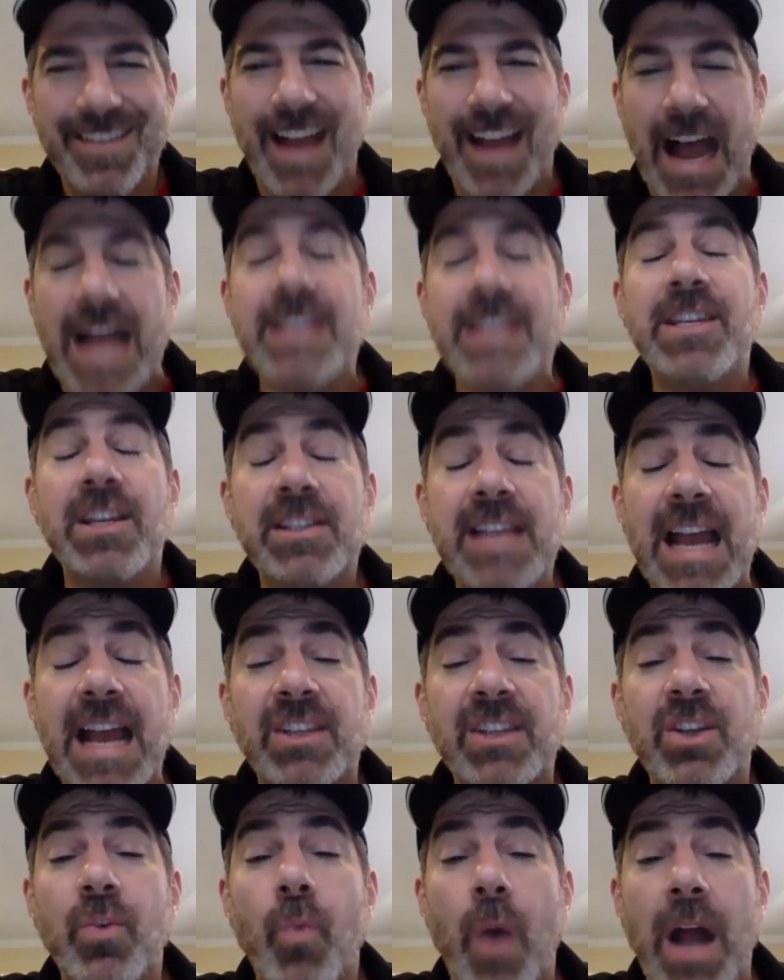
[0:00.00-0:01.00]
I just
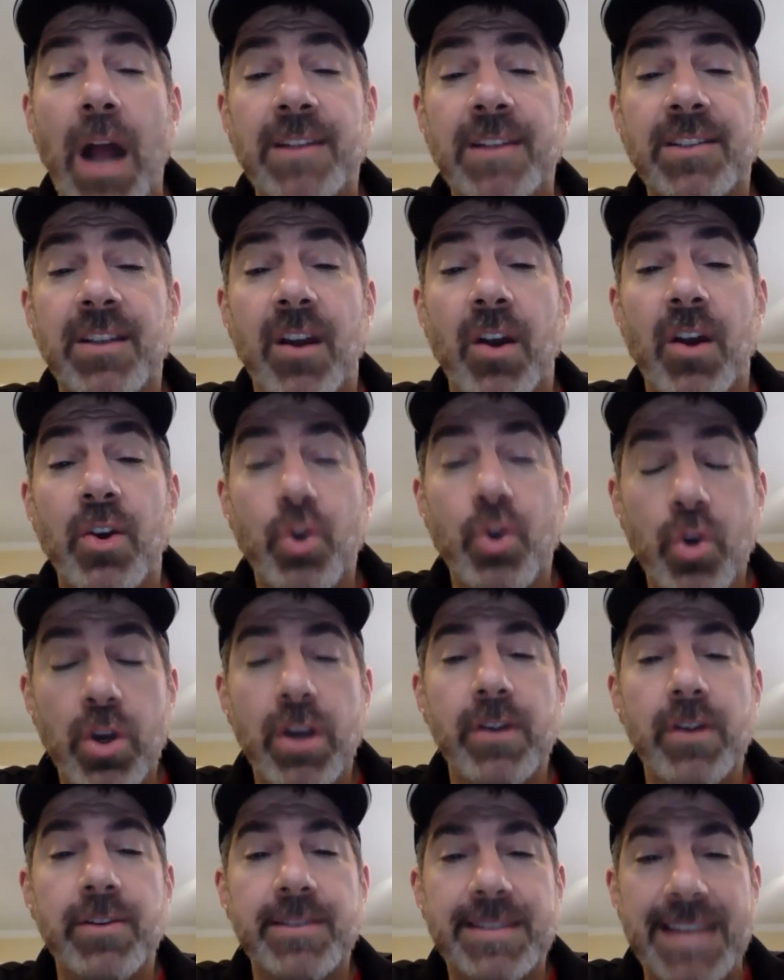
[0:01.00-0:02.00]
actually watched it on New
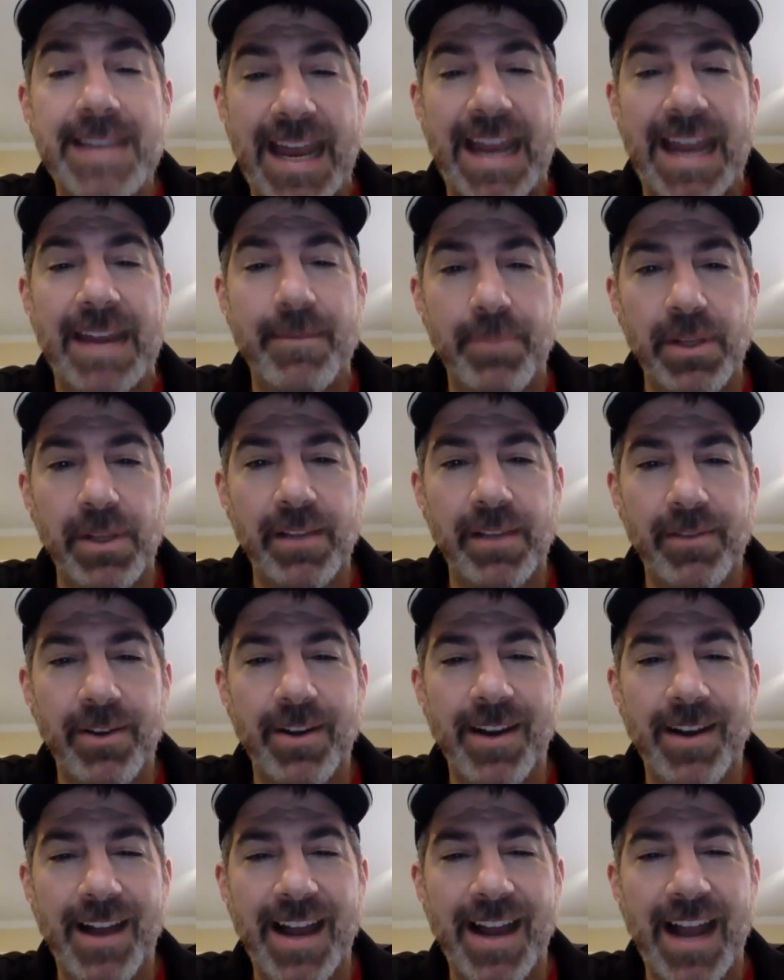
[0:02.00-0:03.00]
Year's Day, believe it
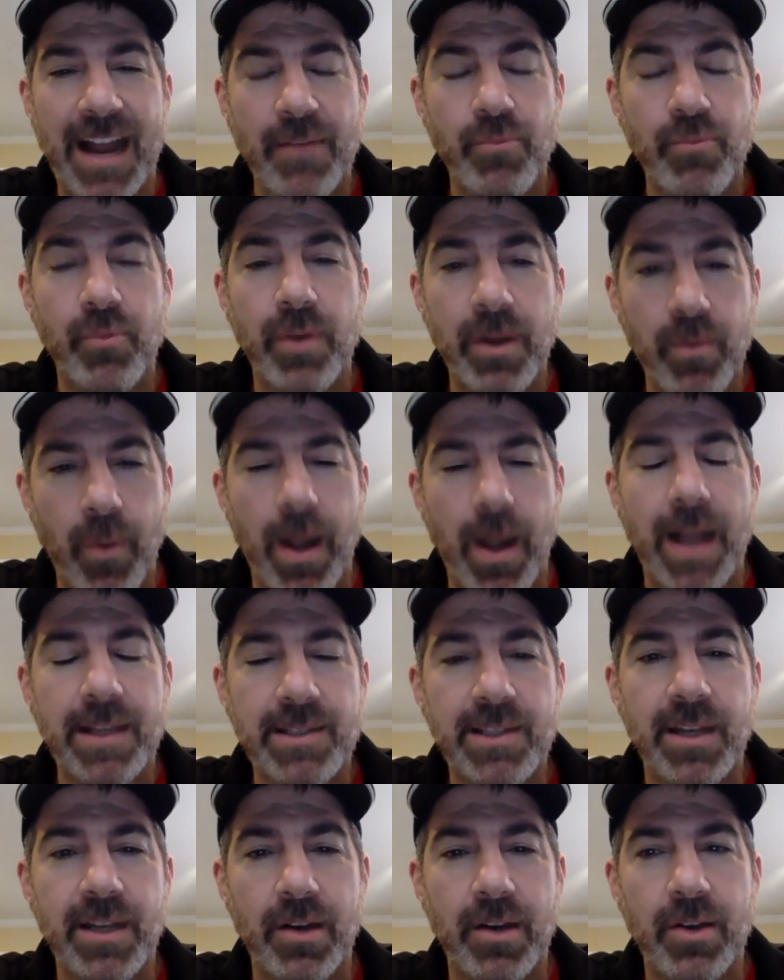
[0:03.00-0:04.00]
or not. I
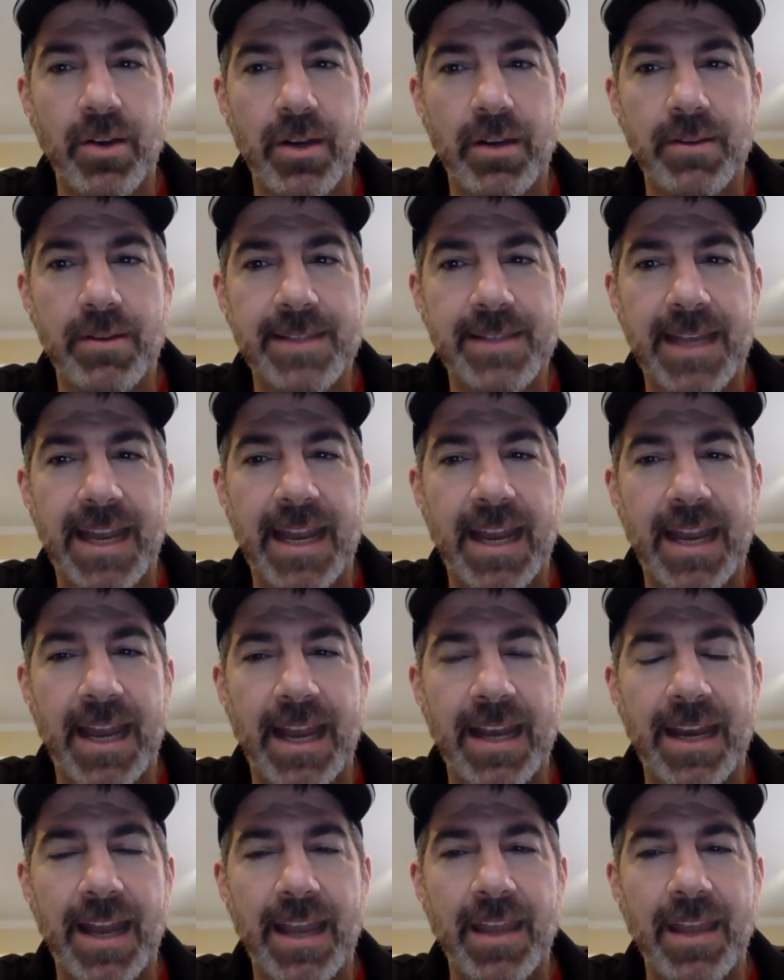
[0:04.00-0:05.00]
rewatched it on New Year's Day.
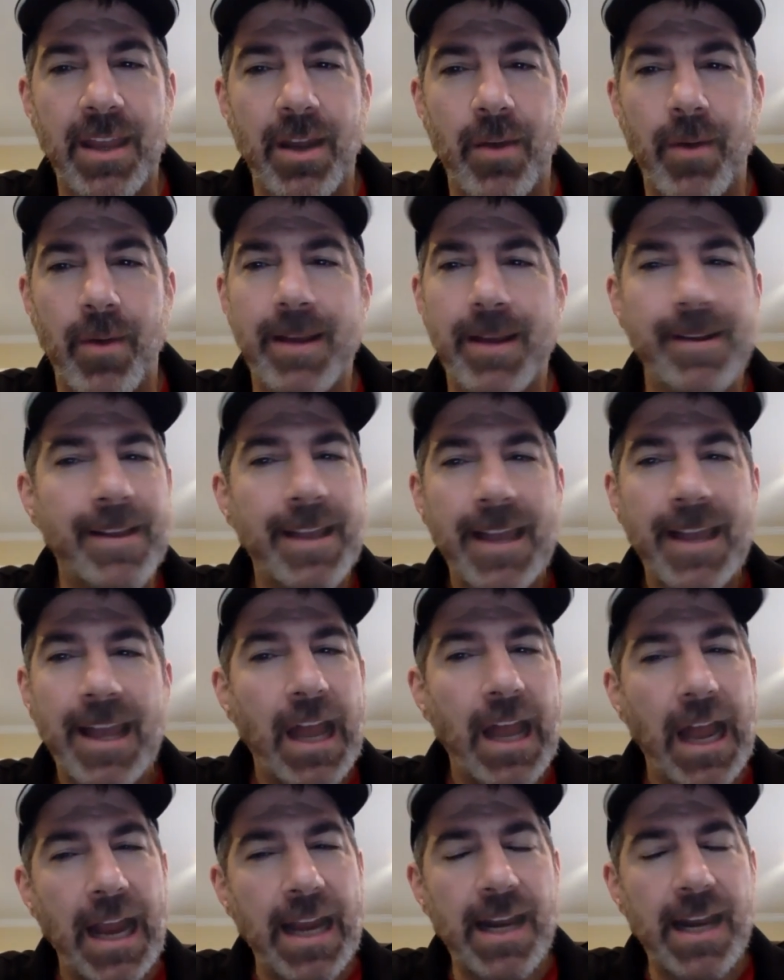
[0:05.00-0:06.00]
And you know what?
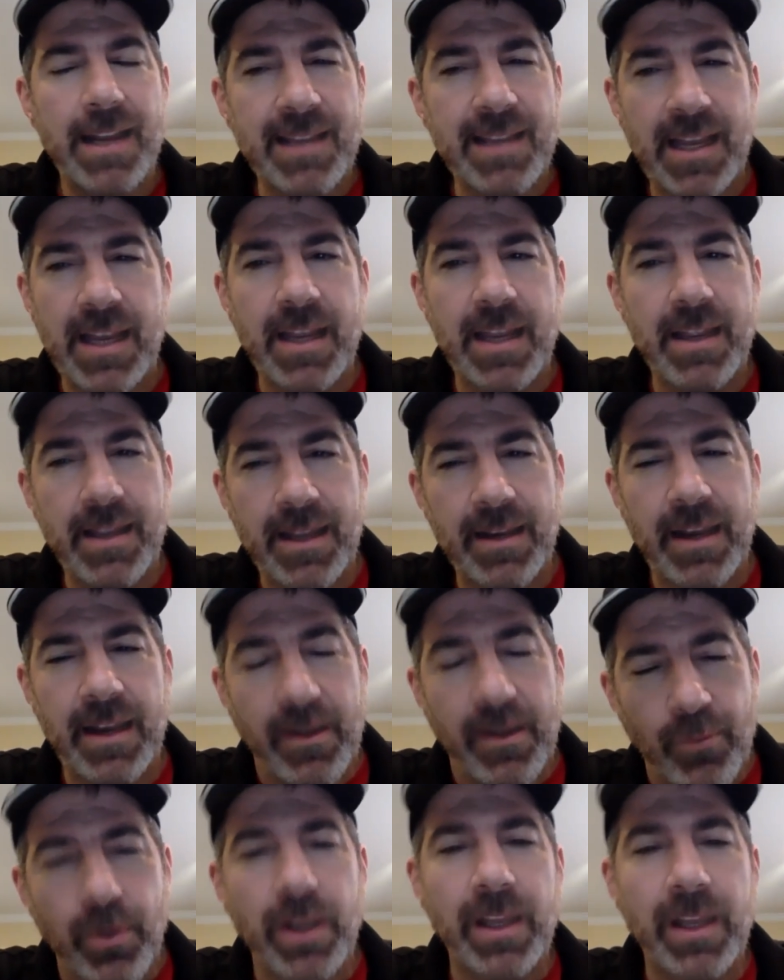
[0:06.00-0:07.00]
I got to tell you,
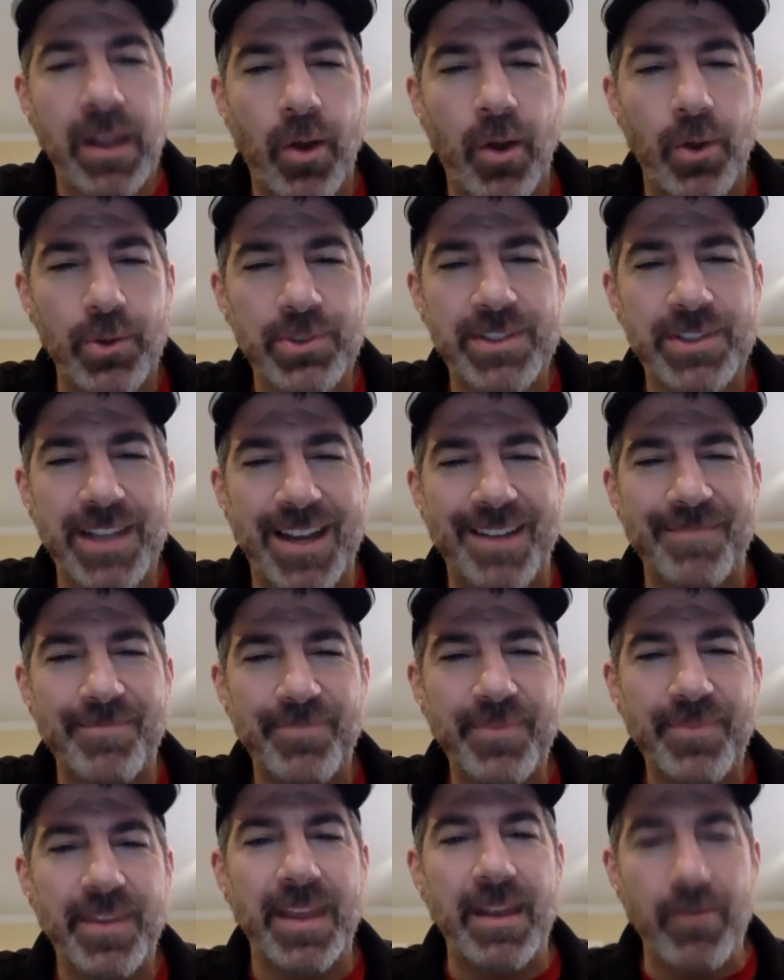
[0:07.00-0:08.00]
it really holds up.
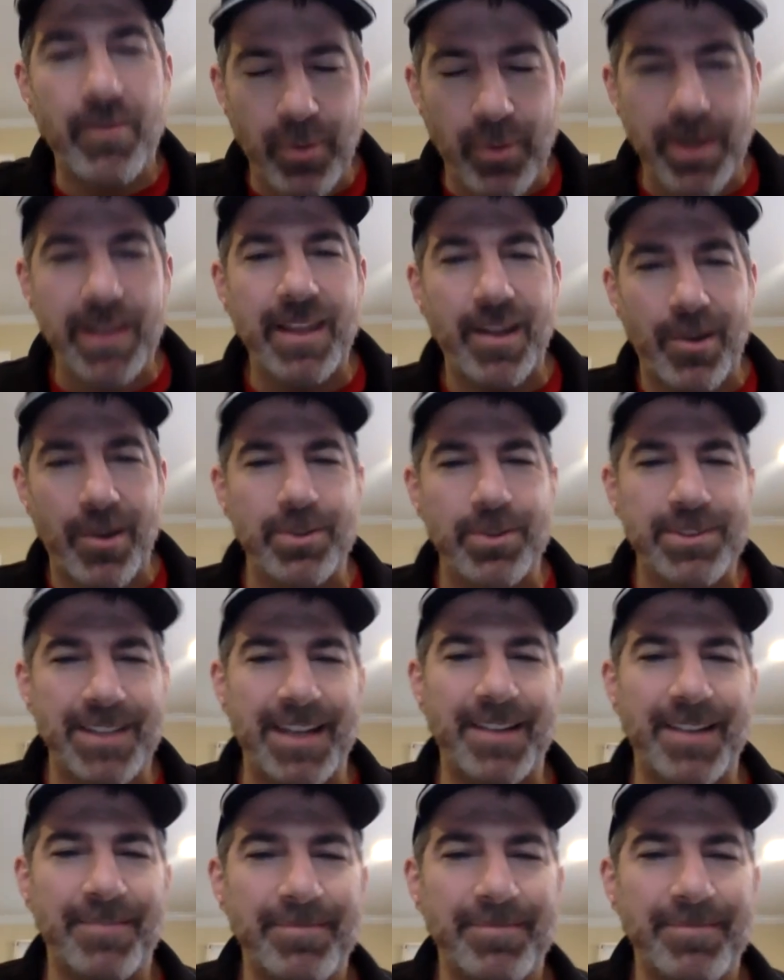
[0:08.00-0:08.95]
It really holds up.